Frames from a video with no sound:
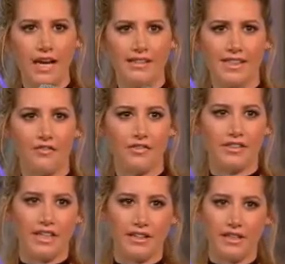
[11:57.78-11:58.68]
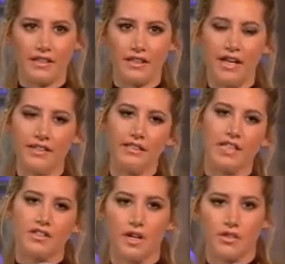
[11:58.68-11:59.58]
Yeah, definitely. I think
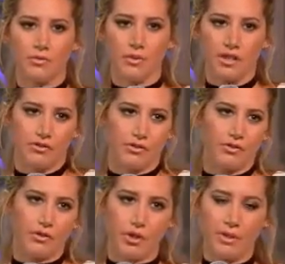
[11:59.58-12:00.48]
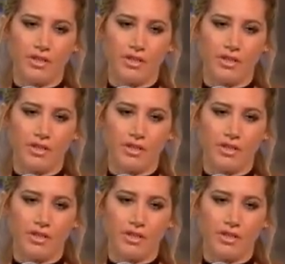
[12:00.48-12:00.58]
that's also what drew